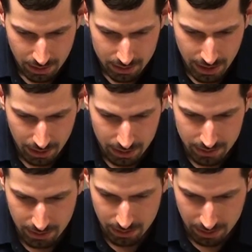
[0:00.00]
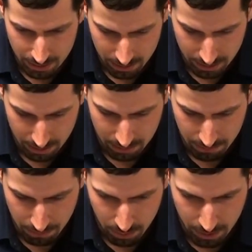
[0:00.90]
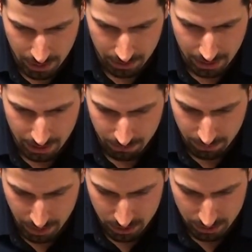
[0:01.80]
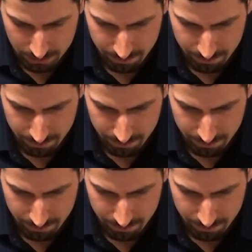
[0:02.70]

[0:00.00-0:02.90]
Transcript: tell it to print out that information.